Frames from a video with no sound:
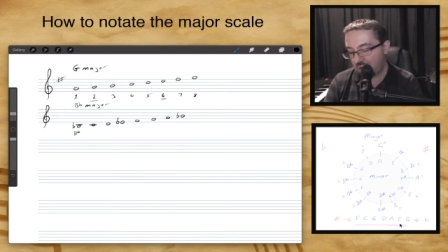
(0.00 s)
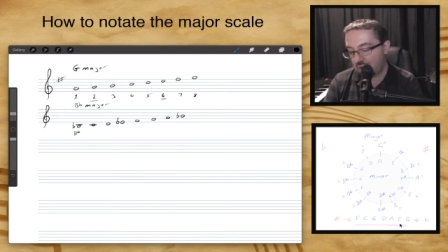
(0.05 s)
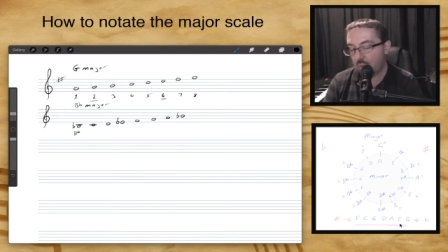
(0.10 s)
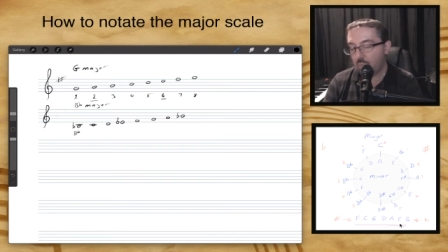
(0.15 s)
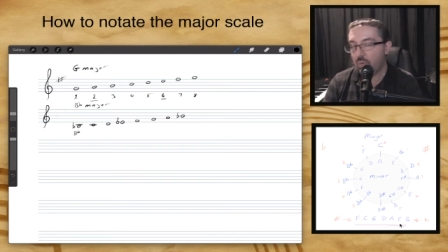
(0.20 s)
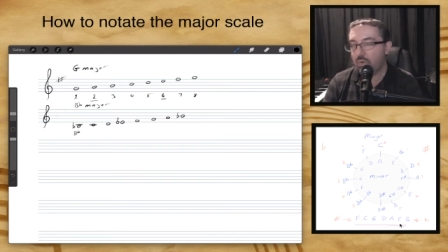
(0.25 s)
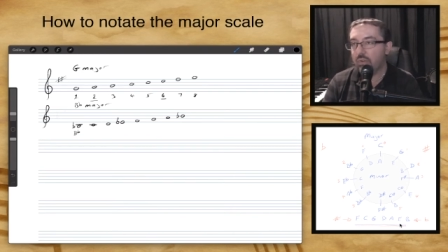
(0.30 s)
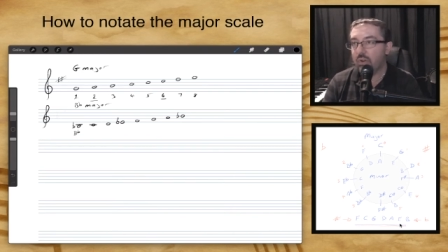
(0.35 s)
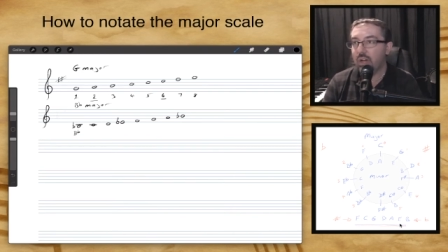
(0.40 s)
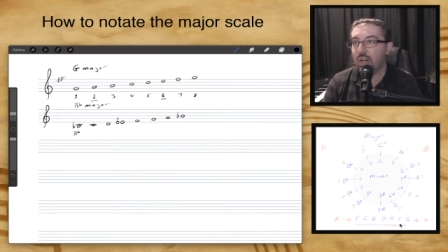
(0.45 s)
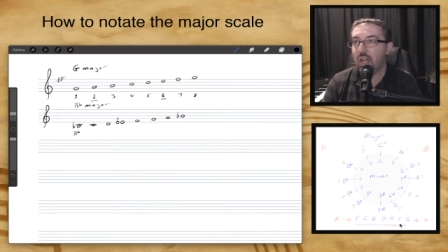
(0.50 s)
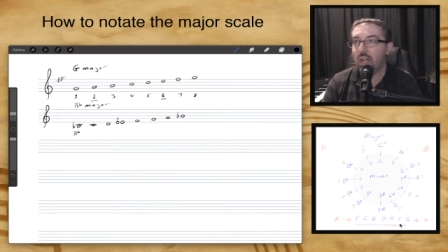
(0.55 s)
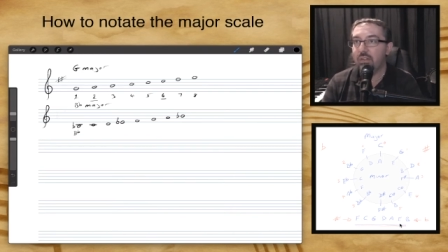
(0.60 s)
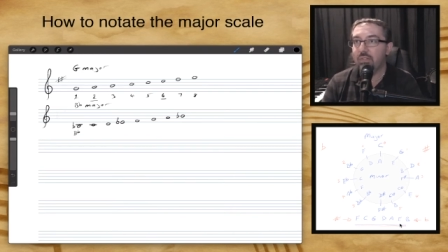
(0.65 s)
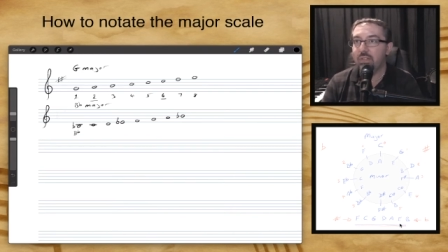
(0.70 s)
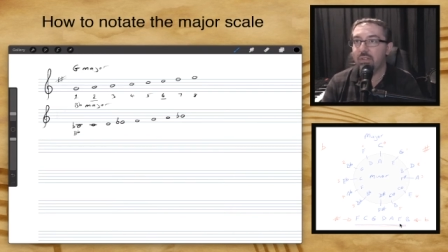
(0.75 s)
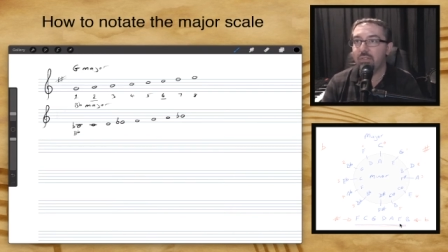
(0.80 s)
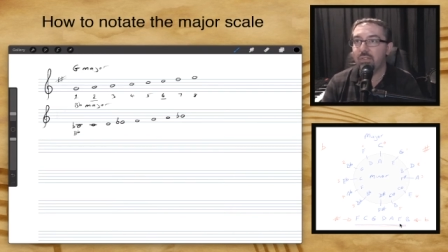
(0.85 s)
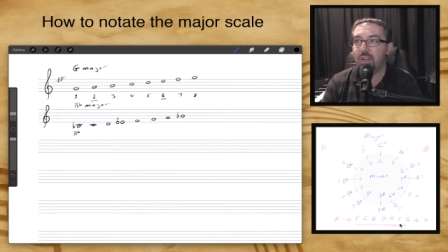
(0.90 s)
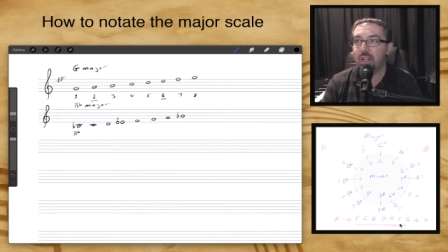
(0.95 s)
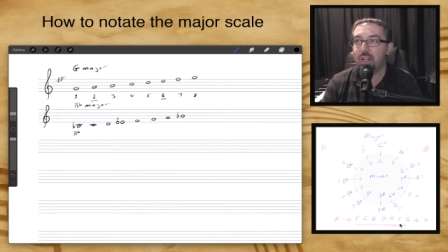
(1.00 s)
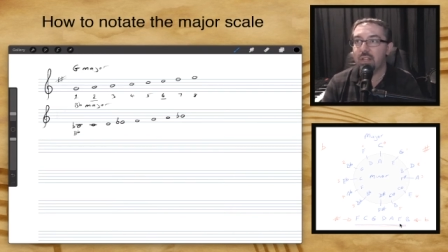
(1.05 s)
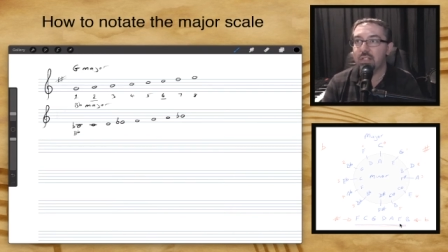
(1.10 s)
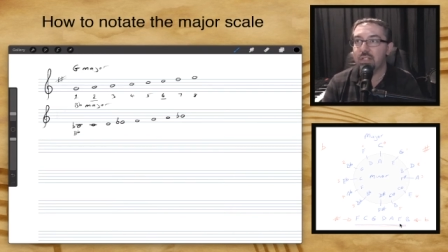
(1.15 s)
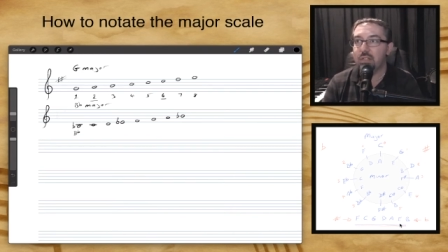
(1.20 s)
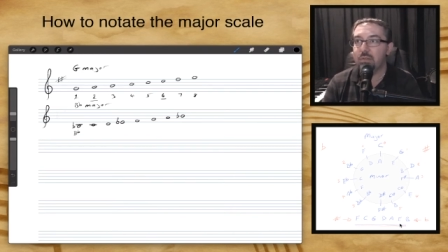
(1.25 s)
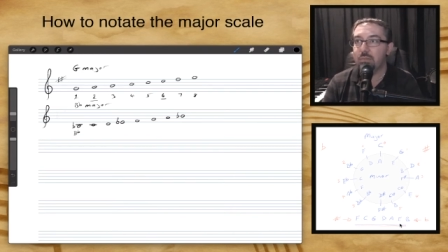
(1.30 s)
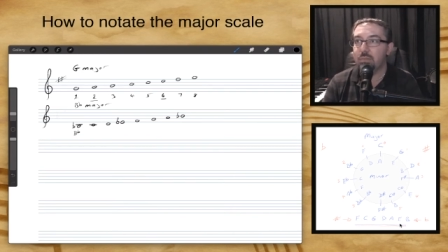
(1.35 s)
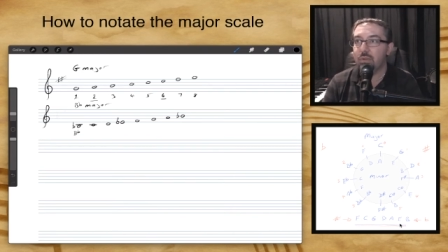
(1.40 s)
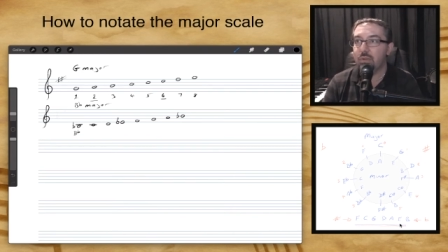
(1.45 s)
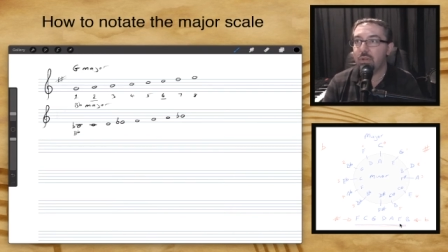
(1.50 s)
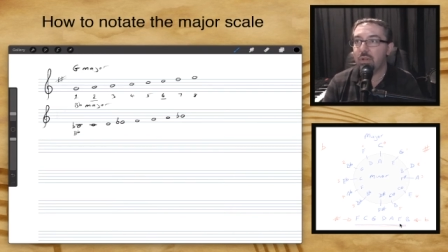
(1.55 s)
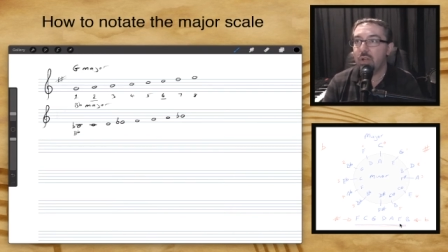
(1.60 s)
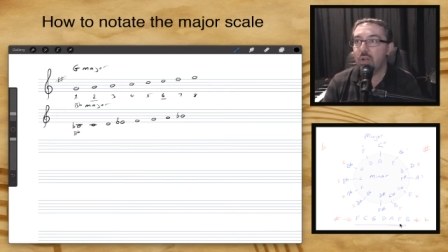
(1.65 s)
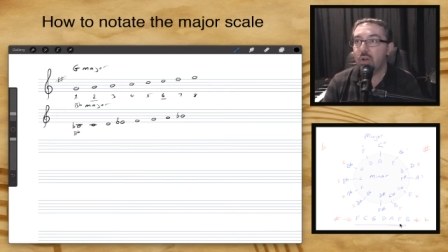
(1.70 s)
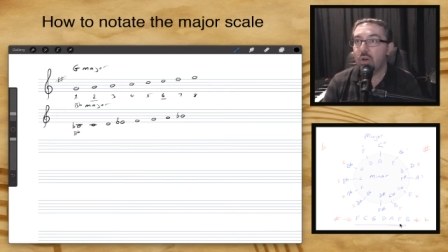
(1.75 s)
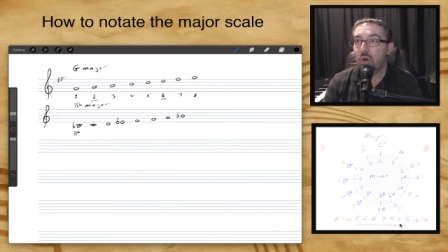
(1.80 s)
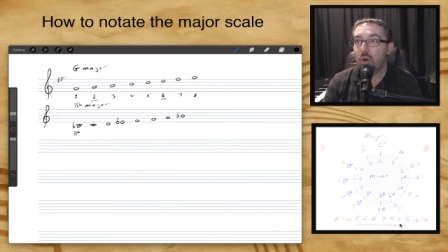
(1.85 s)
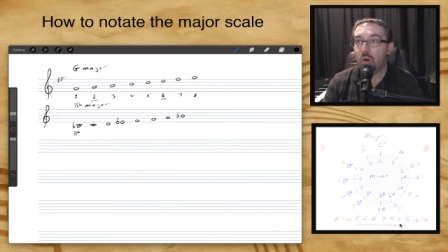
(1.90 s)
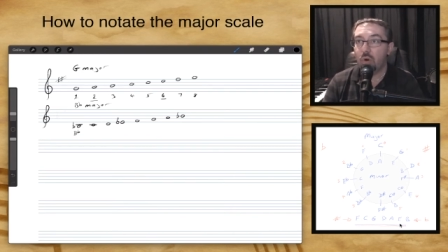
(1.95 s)
we've got to have the flat symbol
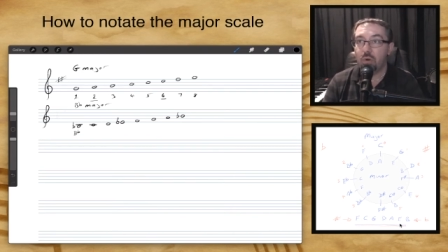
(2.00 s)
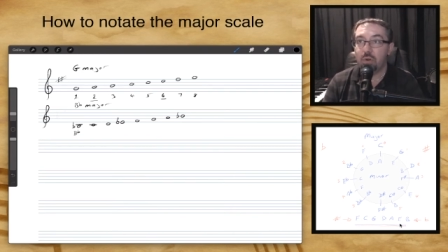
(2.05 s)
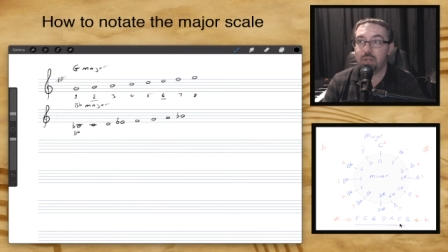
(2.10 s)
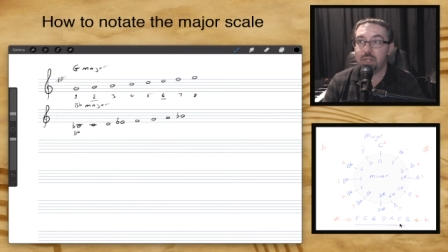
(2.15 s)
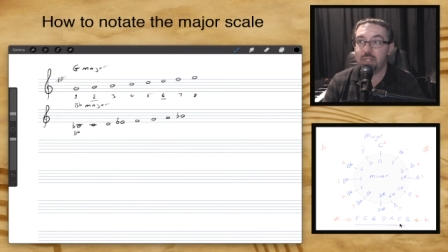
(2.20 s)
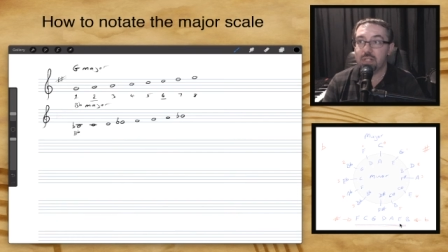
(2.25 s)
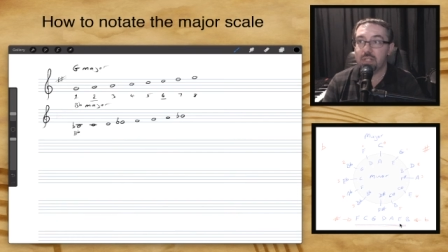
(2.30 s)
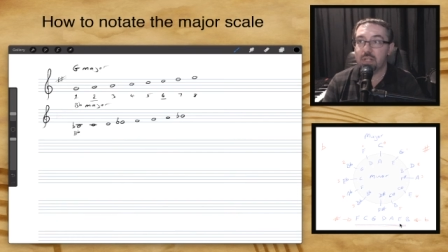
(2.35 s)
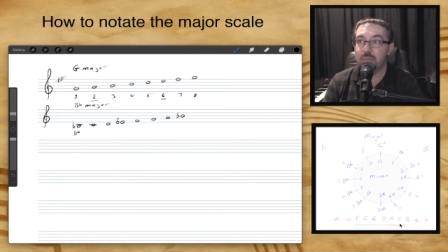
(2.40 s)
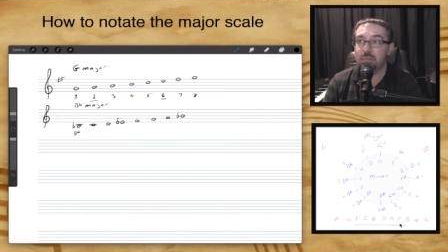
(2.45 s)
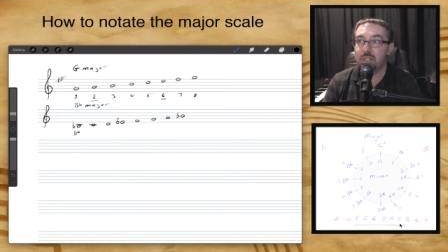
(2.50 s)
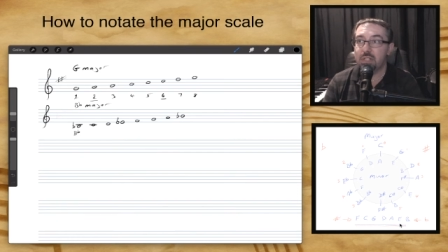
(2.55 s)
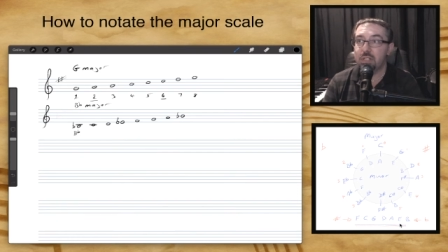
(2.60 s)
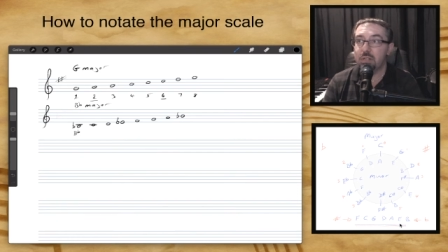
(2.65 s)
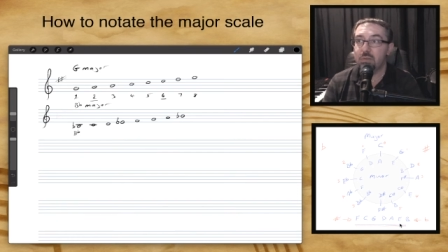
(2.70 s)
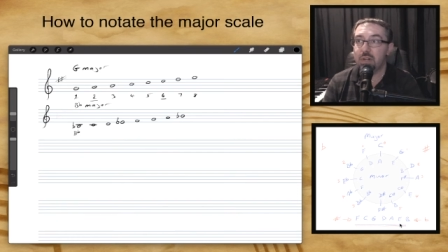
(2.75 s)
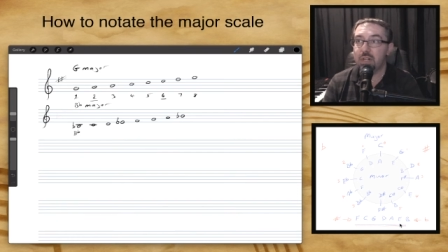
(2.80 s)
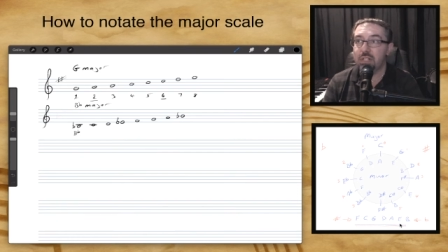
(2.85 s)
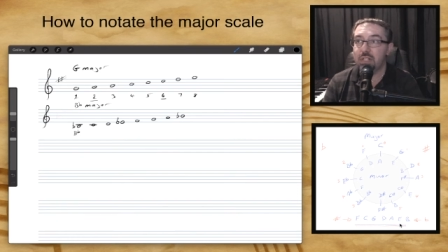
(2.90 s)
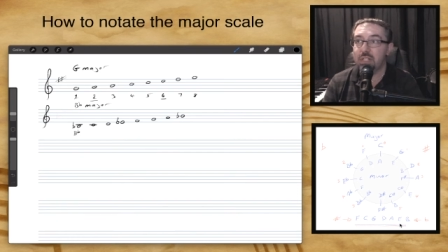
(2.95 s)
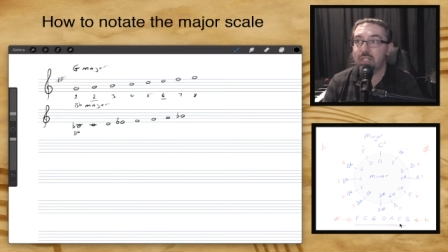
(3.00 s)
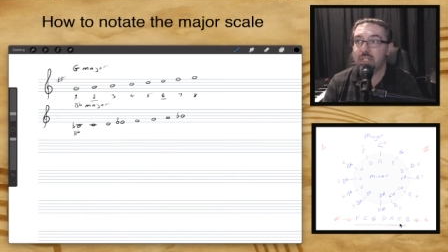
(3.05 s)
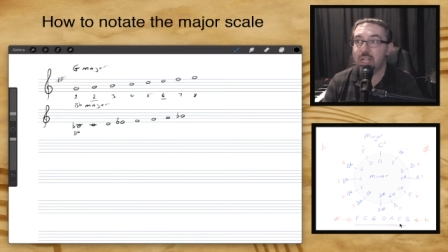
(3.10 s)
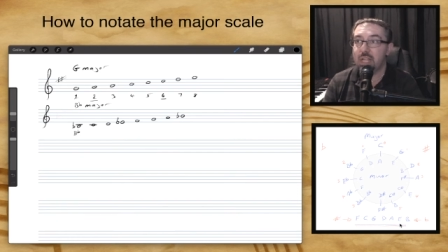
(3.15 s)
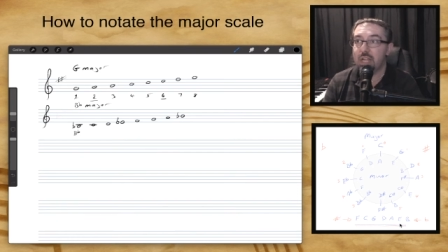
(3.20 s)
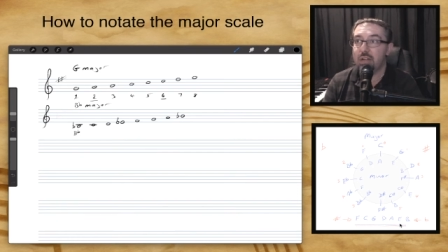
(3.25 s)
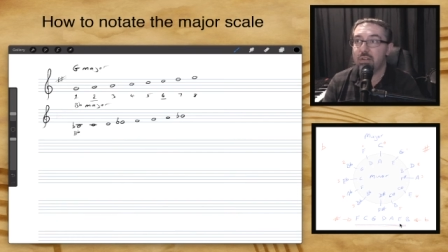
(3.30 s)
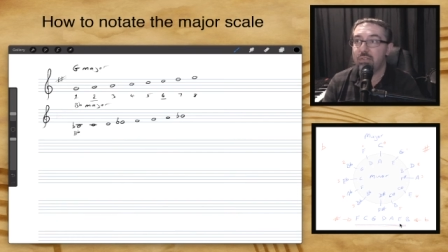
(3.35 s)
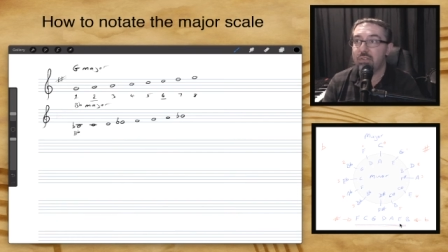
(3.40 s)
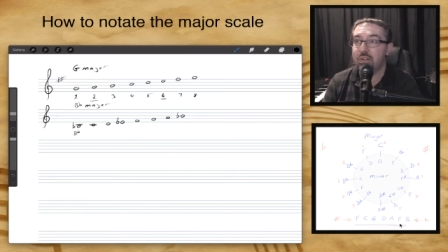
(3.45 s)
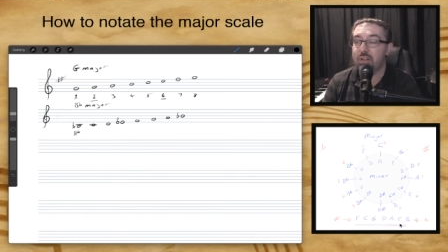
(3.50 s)
or in some situations our